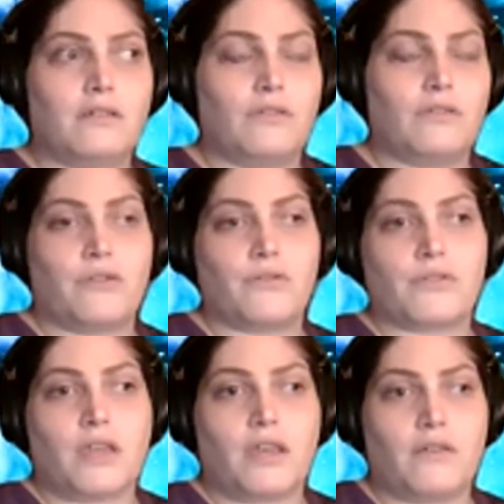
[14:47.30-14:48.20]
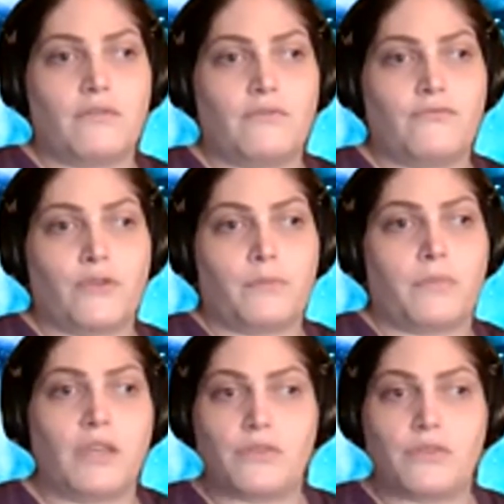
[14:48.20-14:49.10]
for
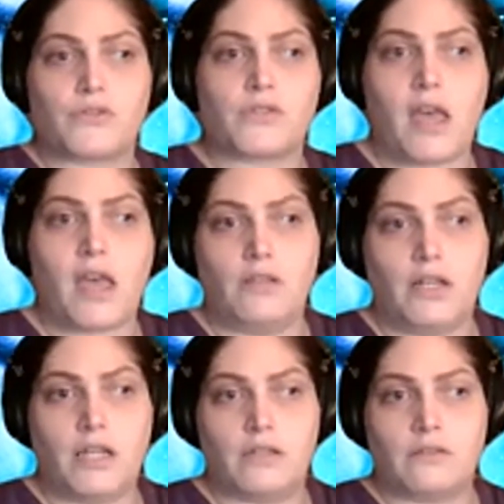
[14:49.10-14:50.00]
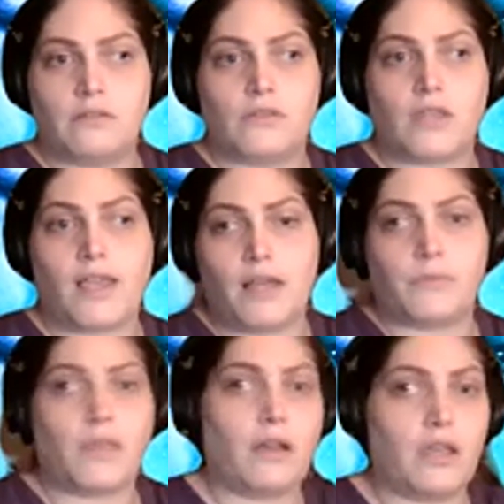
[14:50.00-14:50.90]
me, there's that line that I'm
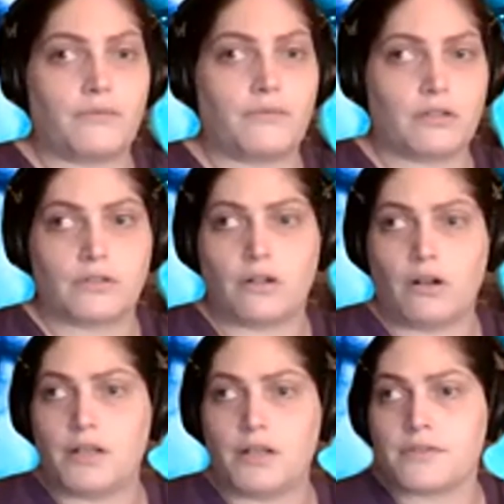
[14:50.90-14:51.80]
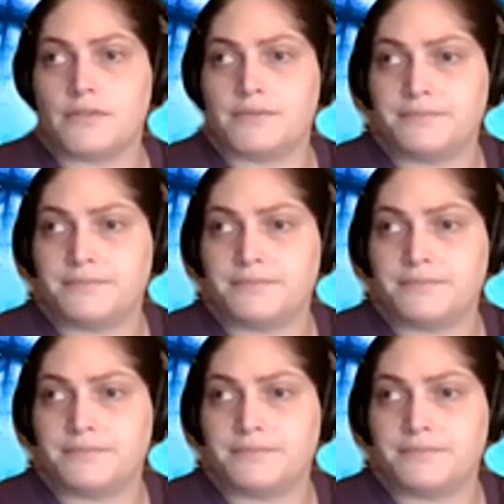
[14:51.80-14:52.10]
not ever going to cross.